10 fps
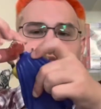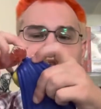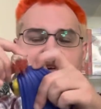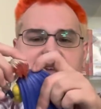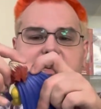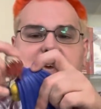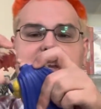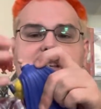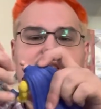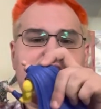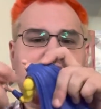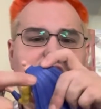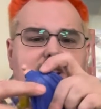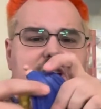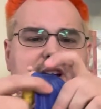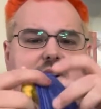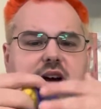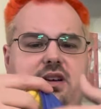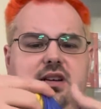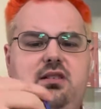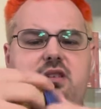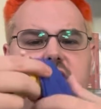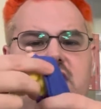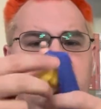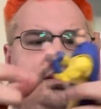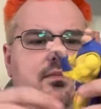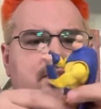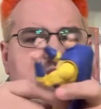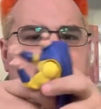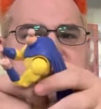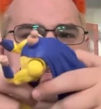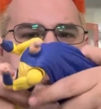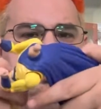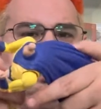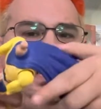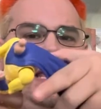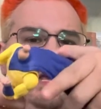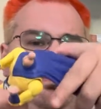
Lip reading: see if I can get his skull head on here. Let's see, his cape